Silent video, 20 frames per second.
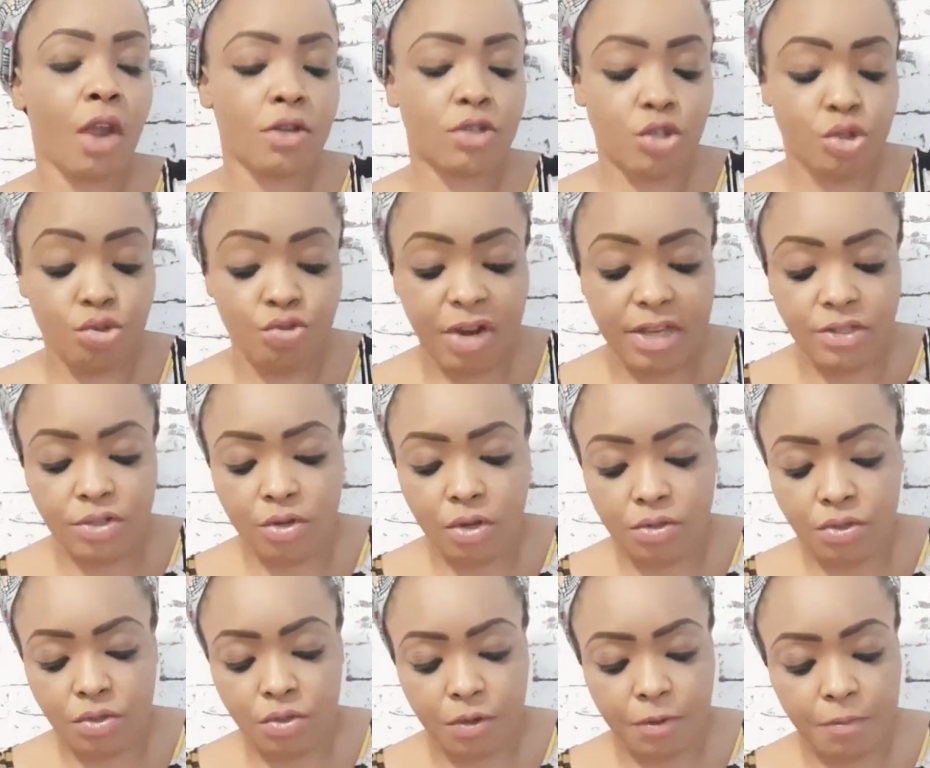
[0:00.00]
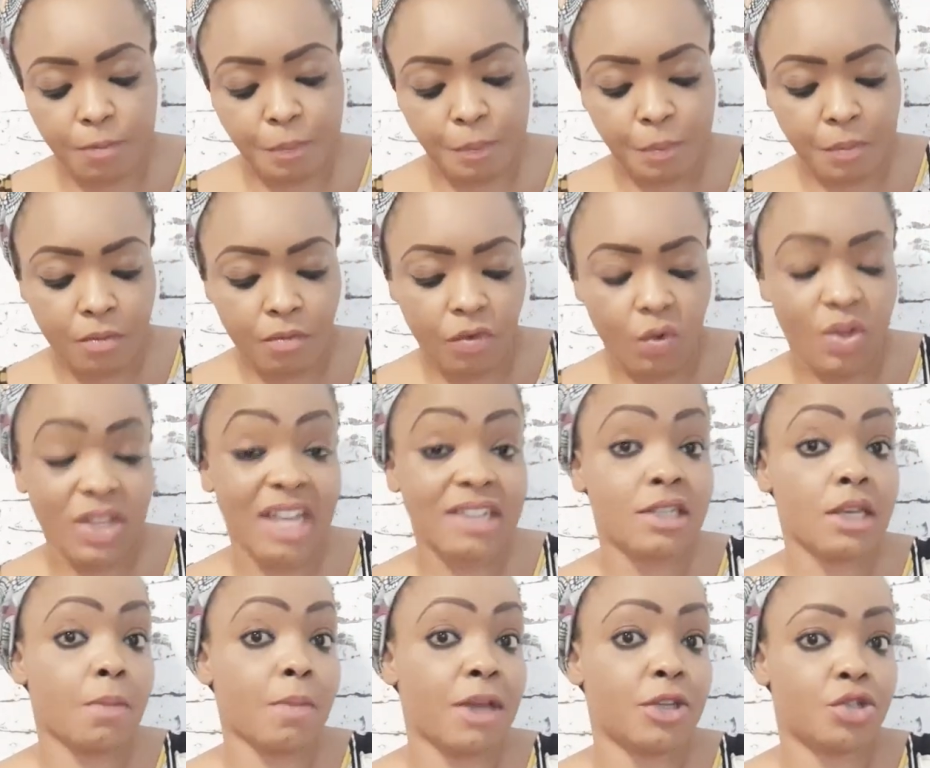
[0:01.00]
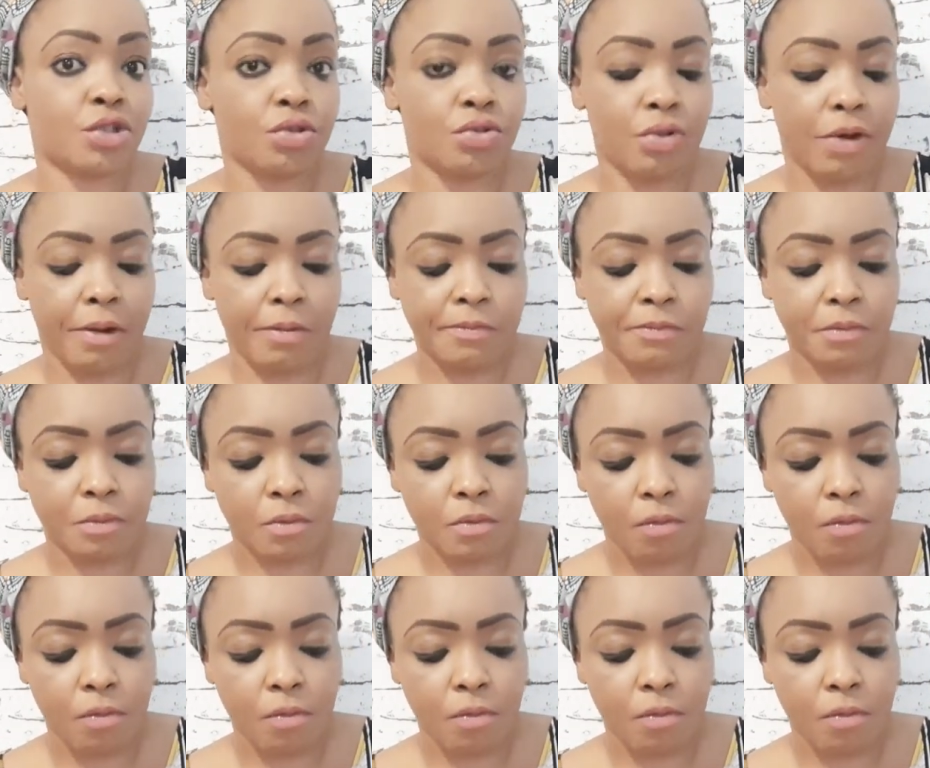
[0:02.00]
Children's doctor. When I take my children